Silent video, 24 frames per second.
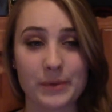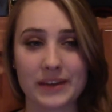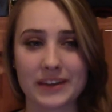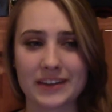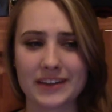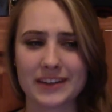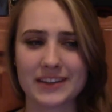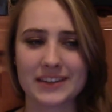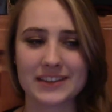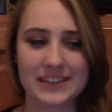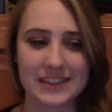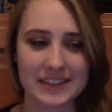
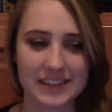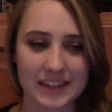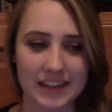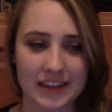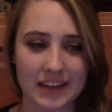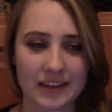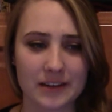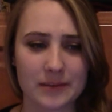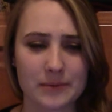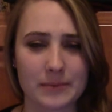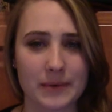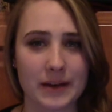being sick,
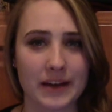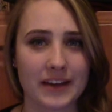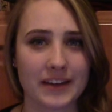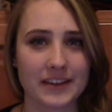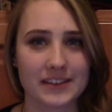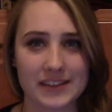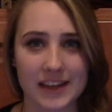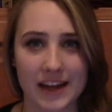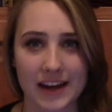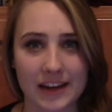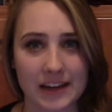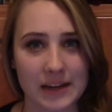my
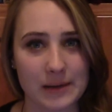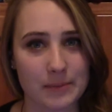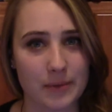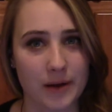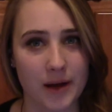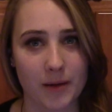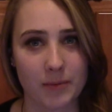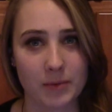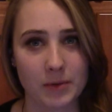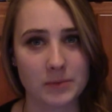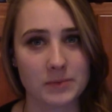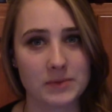anxiety
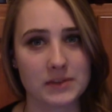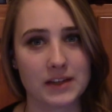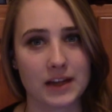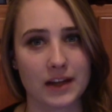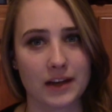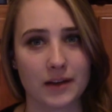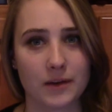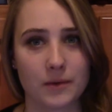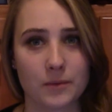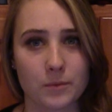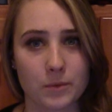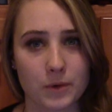problems
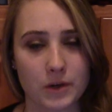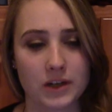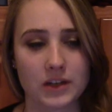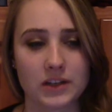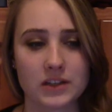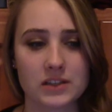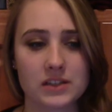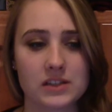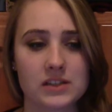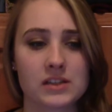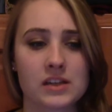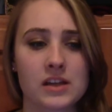getting
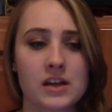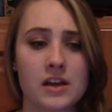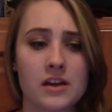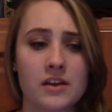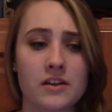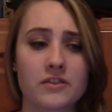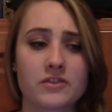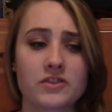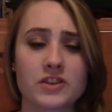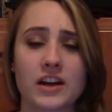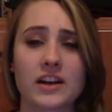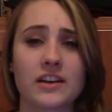worse,
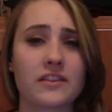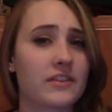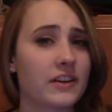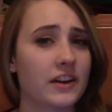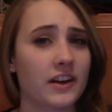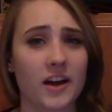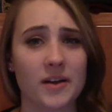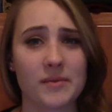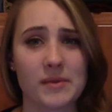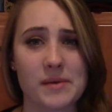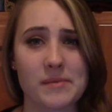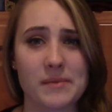trying to
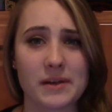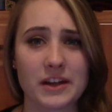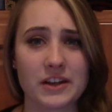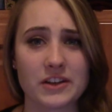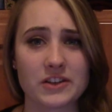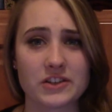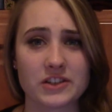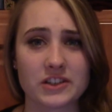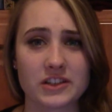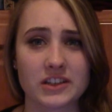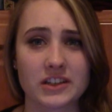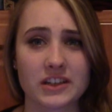figure out my
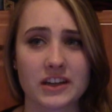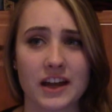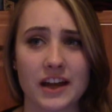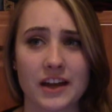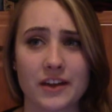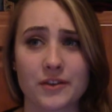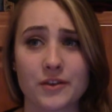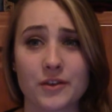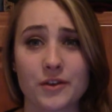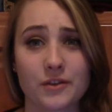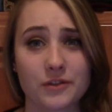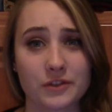major,
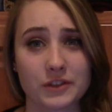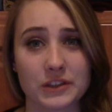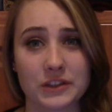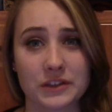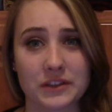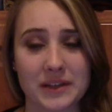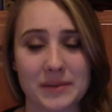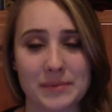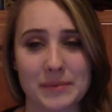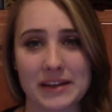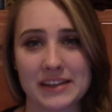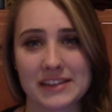and
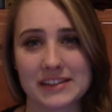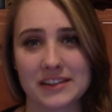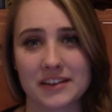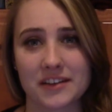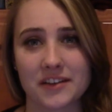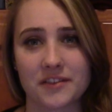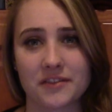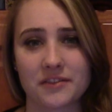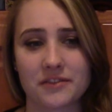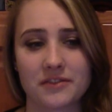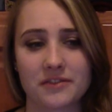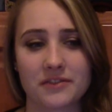overloading
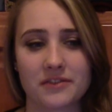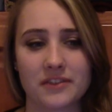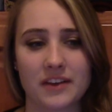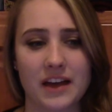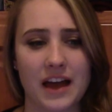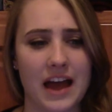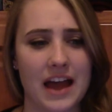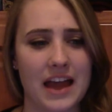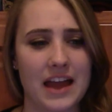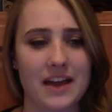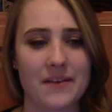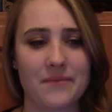myself,
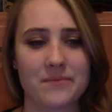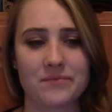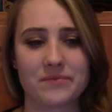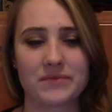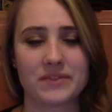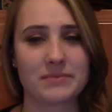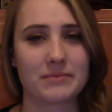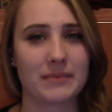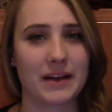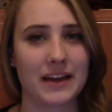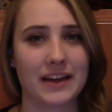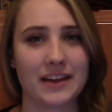
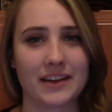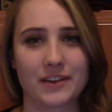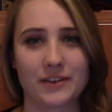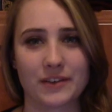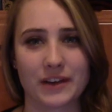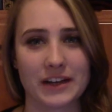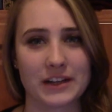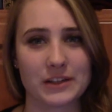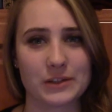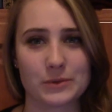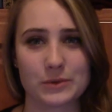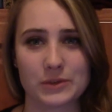my
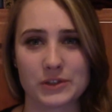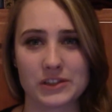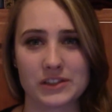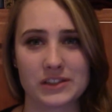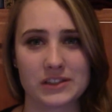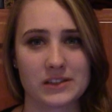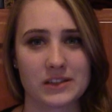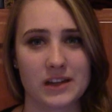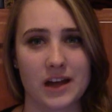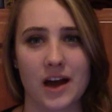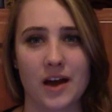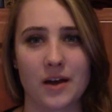grades were
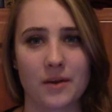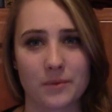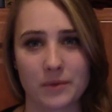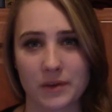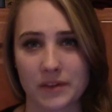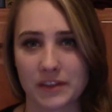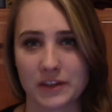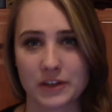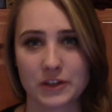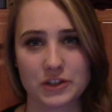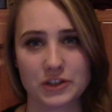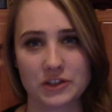just not
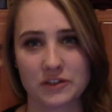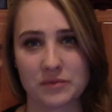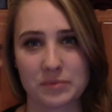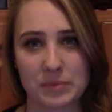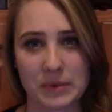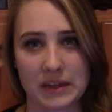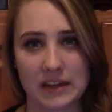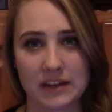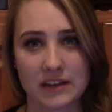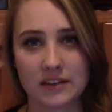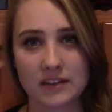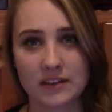what they should have
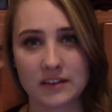been.